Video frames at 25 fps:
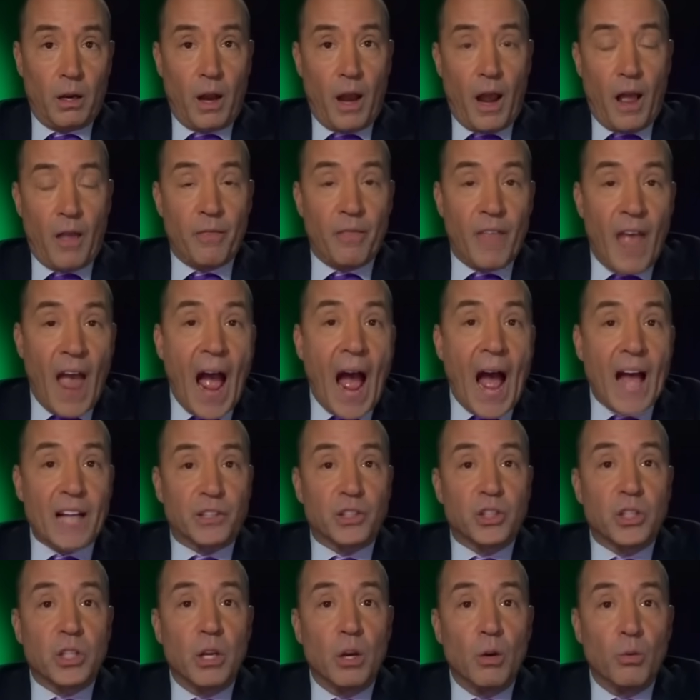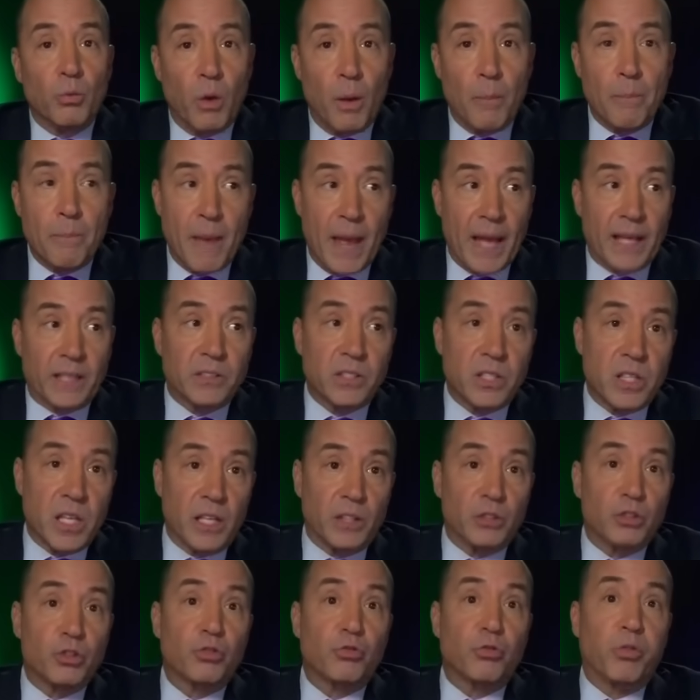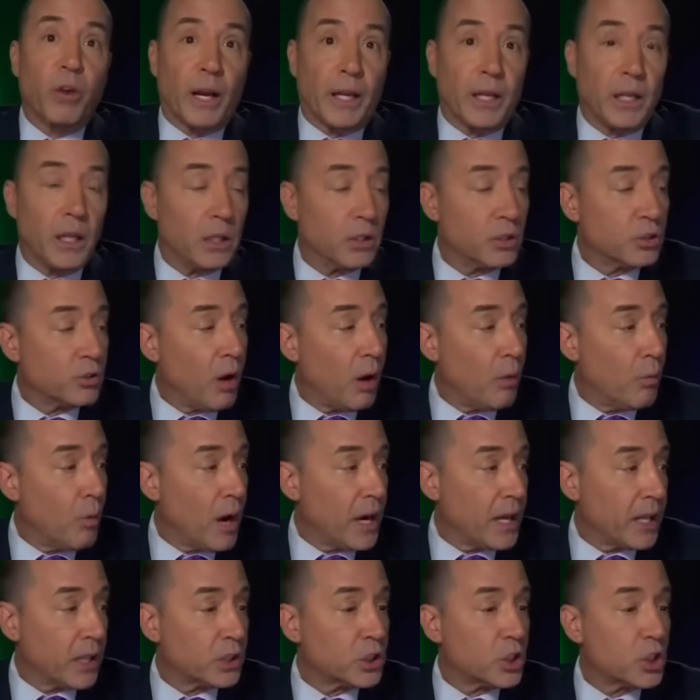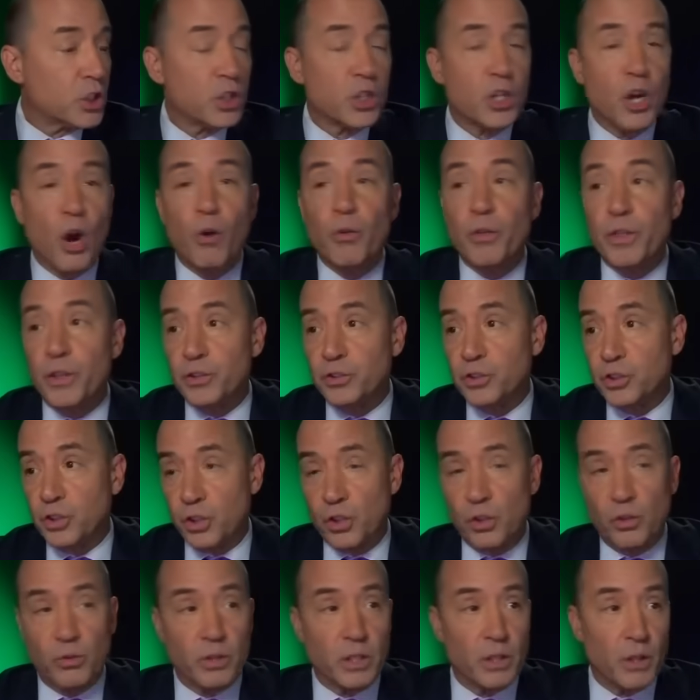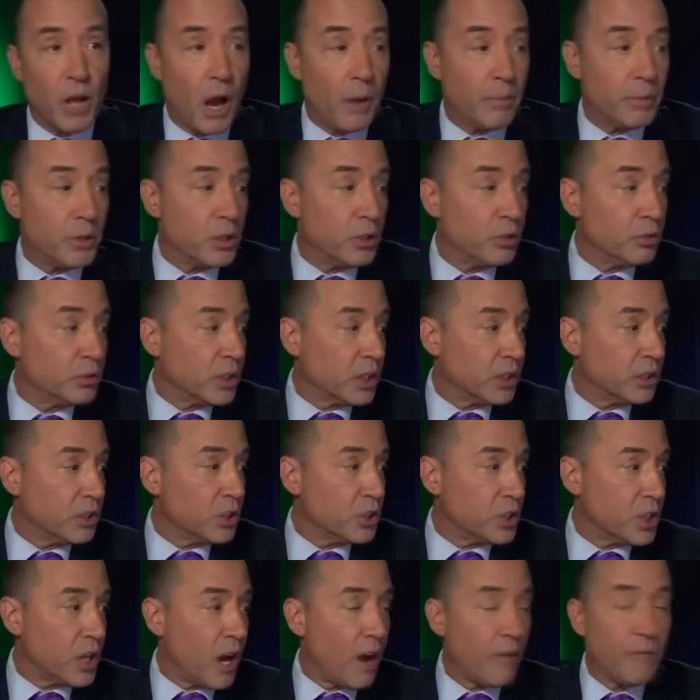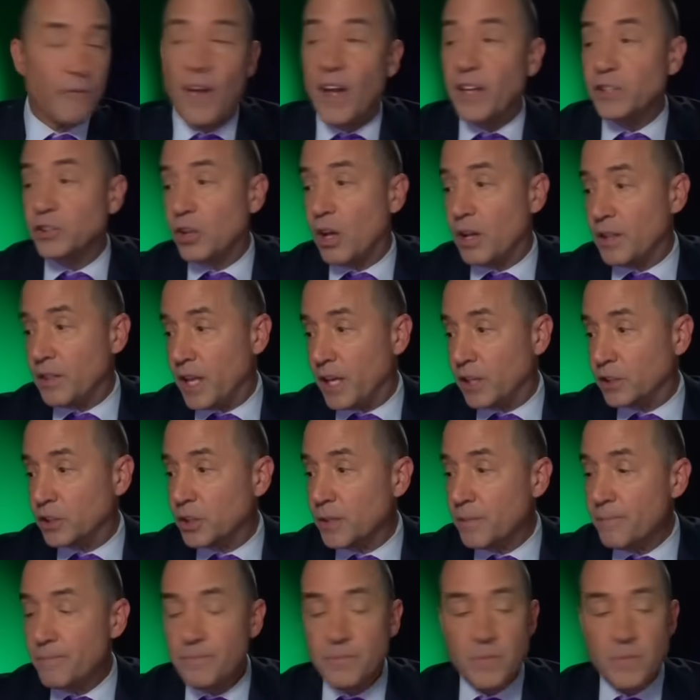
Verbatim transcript: And that's what makes things tricky. So I want to show this to you, and I'll be using the GFS on this.